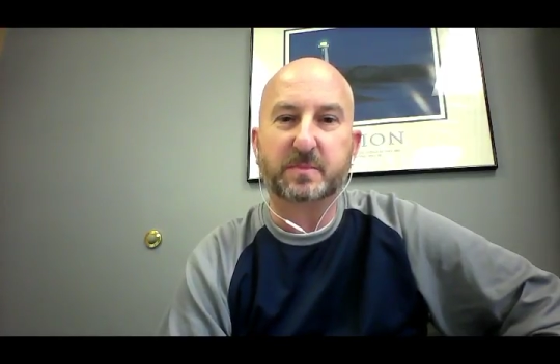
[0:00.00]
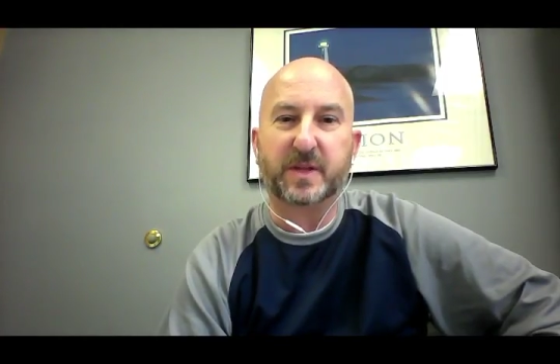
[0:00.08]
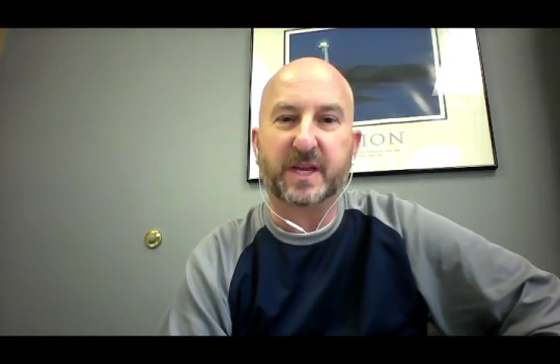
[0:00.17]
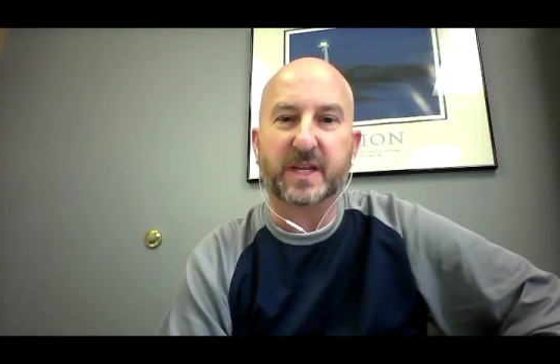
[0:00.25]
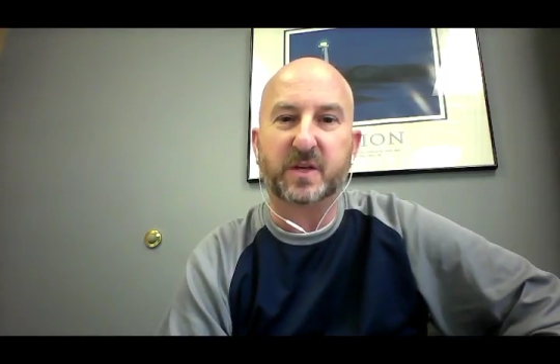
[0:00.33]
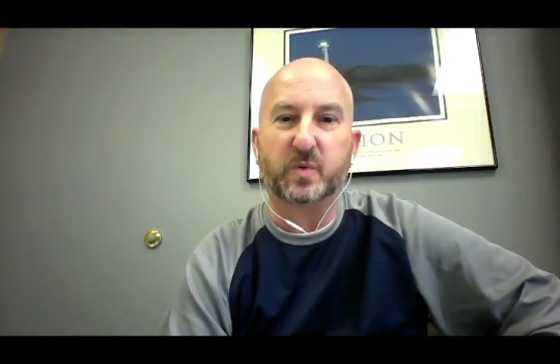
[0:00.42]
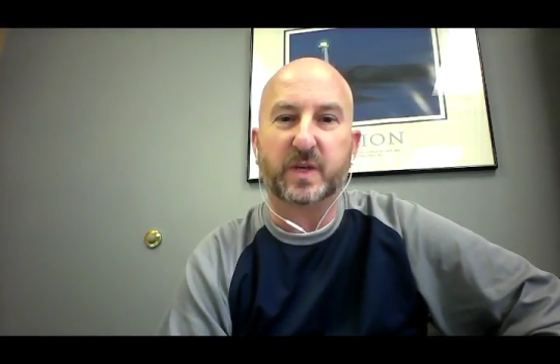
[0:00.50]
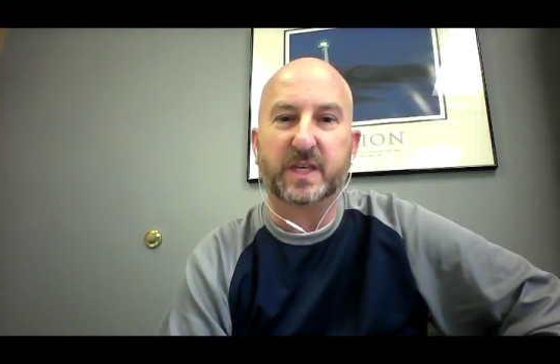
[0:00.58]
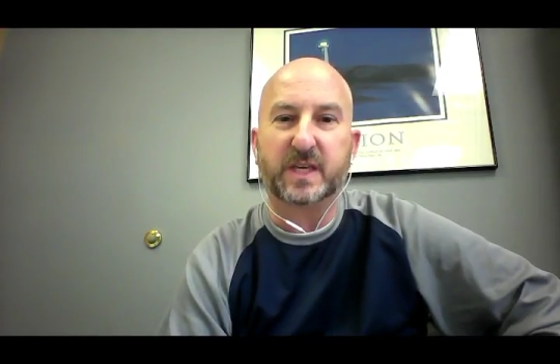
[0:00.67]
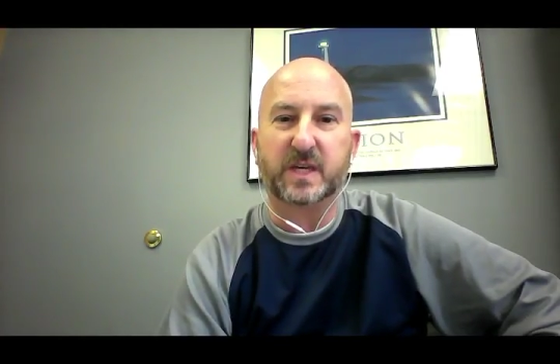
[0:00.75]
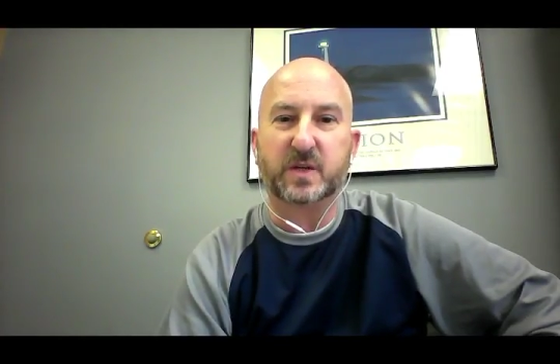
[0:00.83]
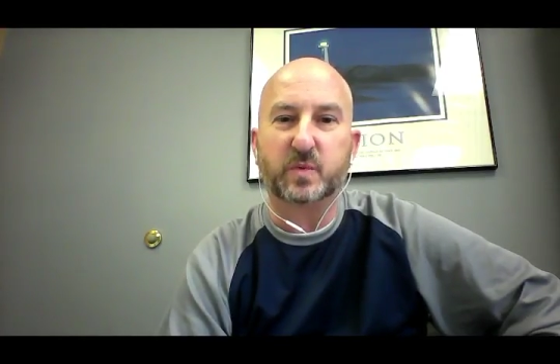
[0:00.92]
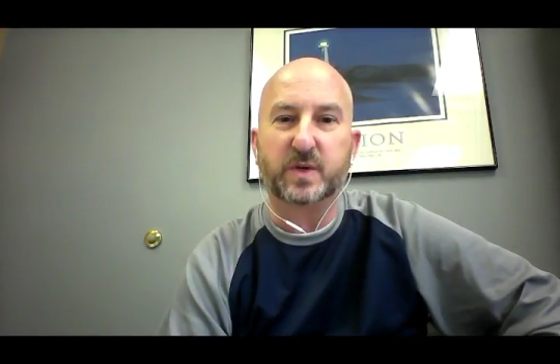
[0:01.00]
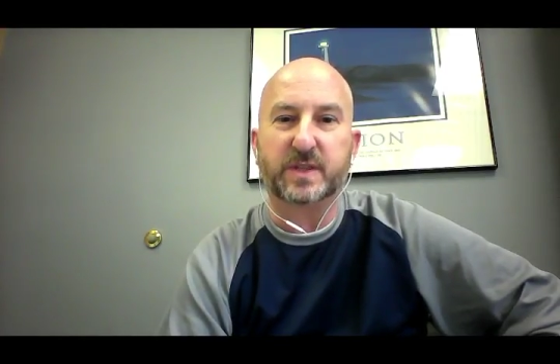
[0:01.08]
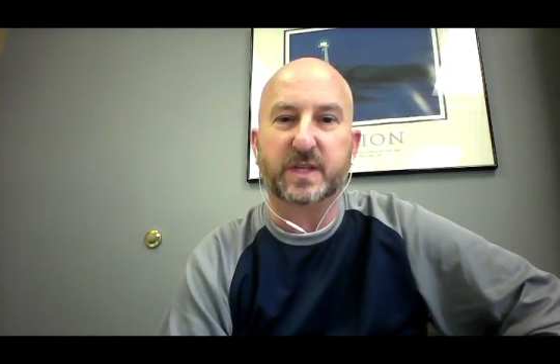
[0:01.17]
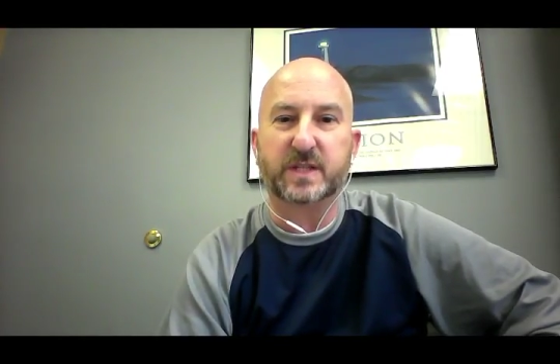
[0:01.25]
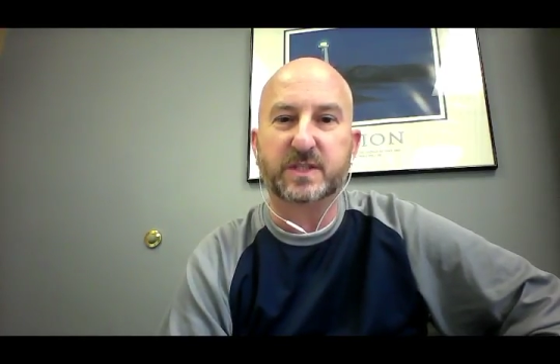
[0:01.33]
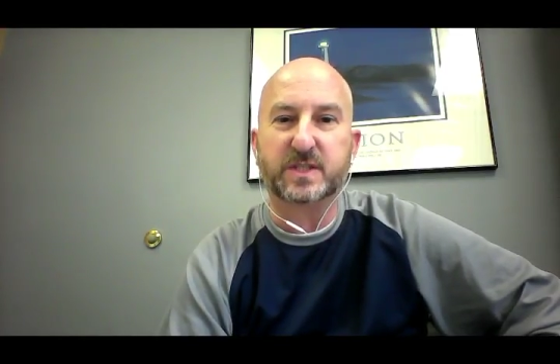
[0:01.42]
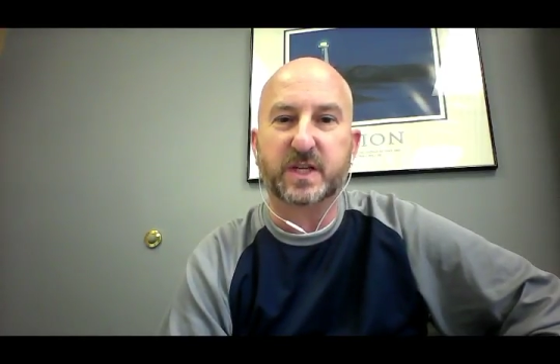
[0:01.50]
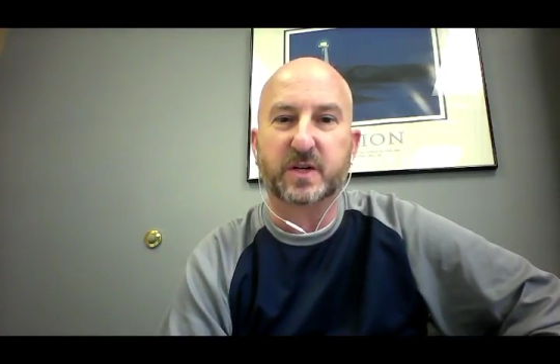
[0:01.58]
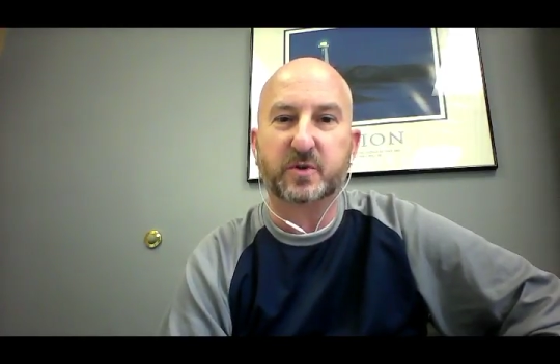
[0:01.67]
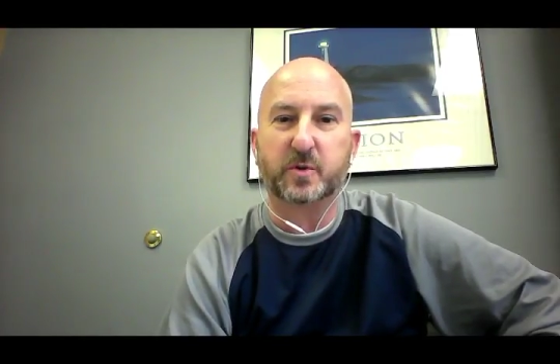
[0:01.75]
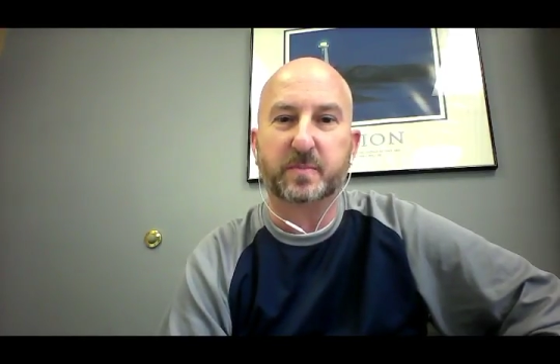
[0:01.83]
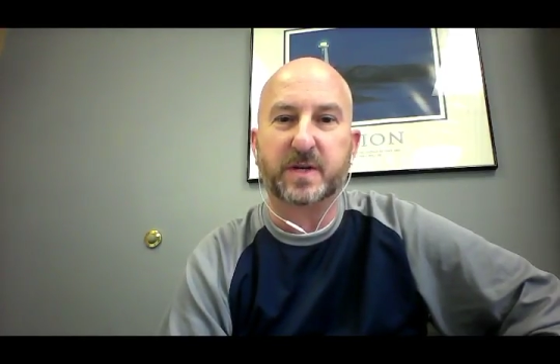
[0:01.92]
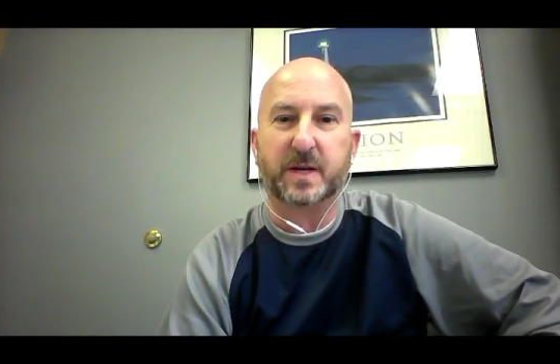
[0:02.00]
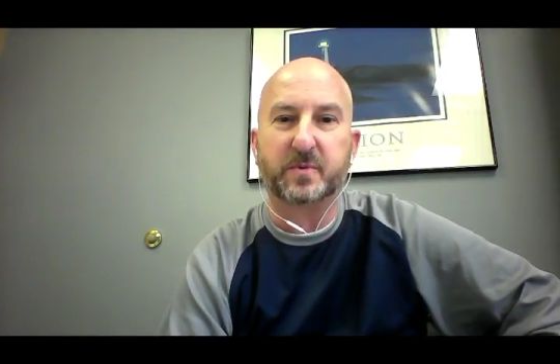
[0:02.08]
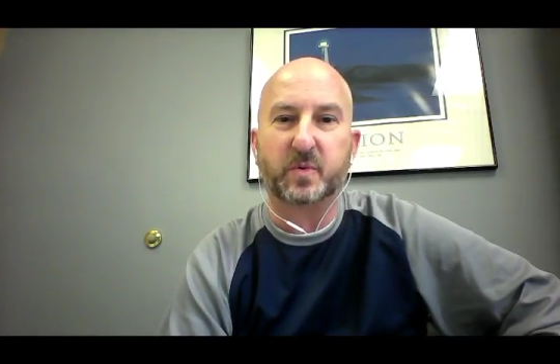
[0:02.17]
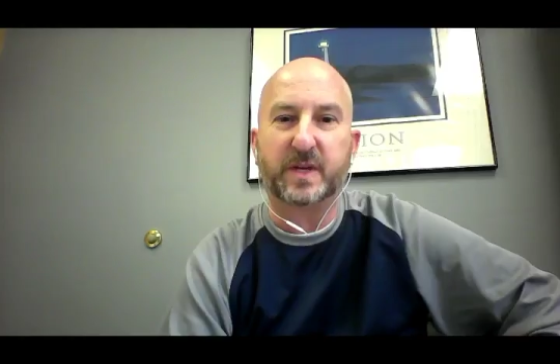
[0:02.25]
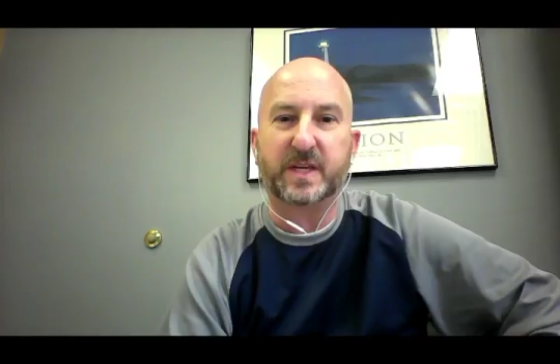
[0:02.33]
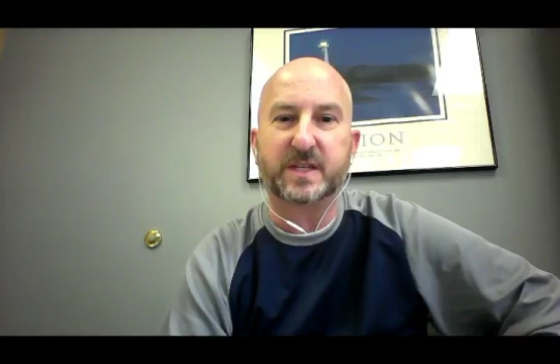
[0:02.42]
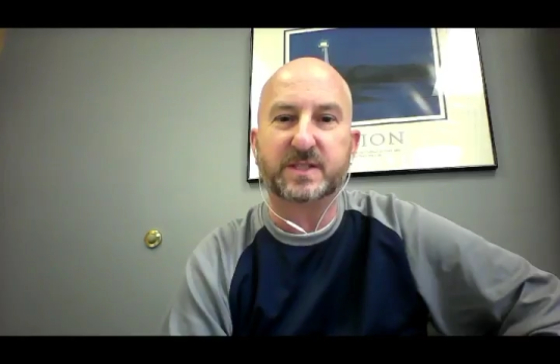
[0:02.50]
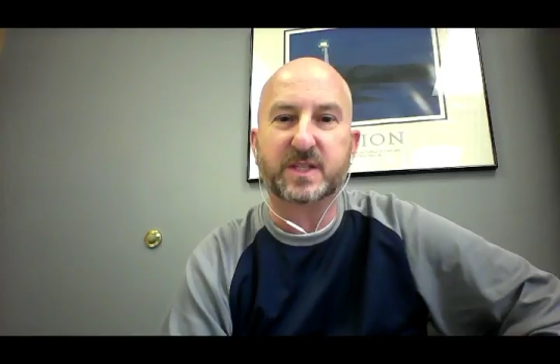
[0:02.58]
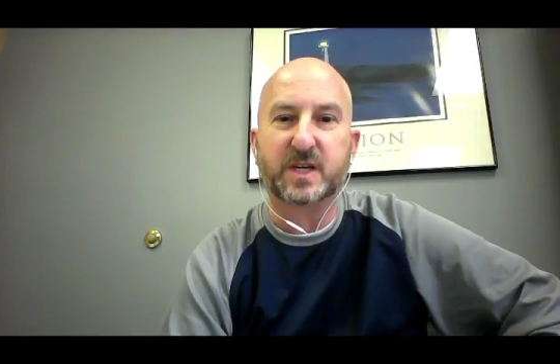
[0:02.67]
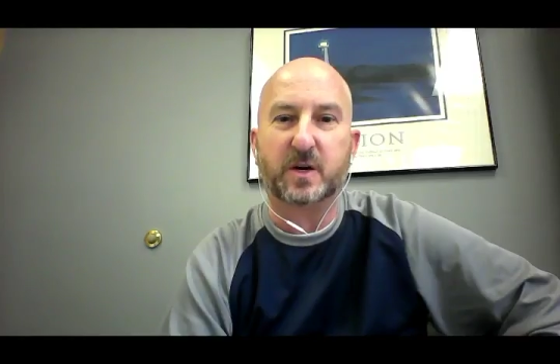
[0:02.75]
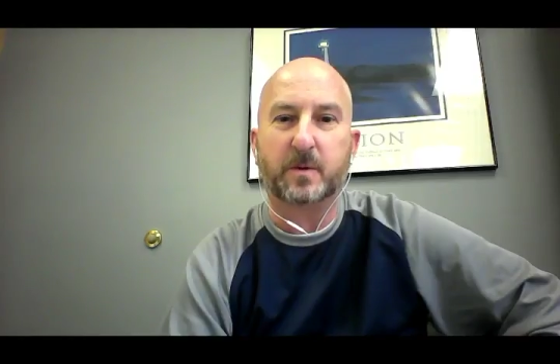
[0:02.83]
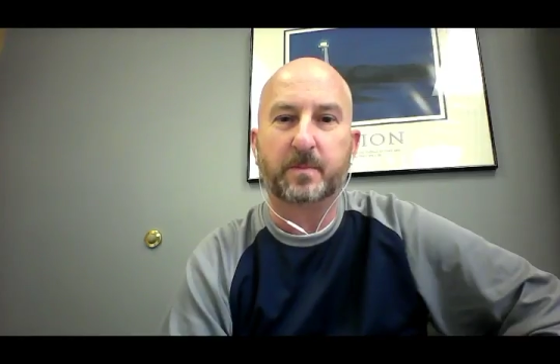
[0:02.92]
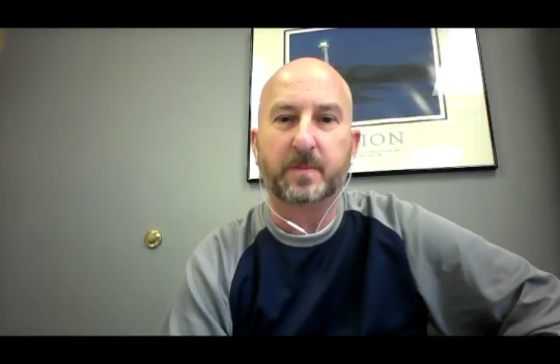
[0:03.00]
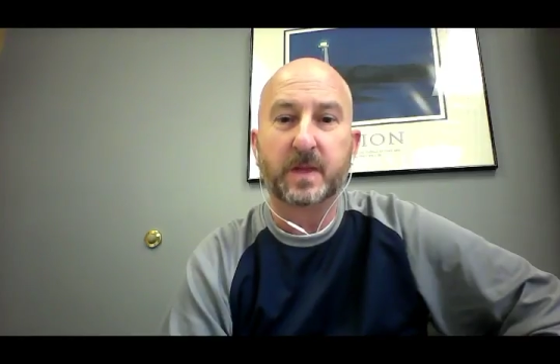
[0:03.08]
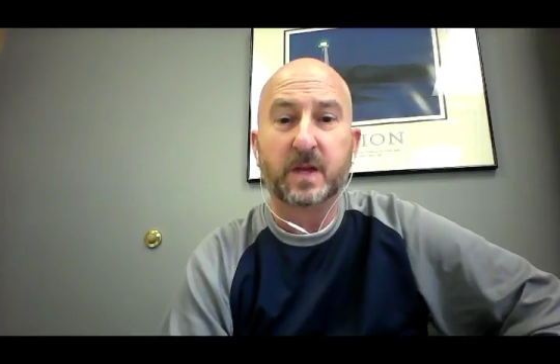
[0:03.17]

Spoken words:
planning weekend with the Unstuck Group a couple weekends ago.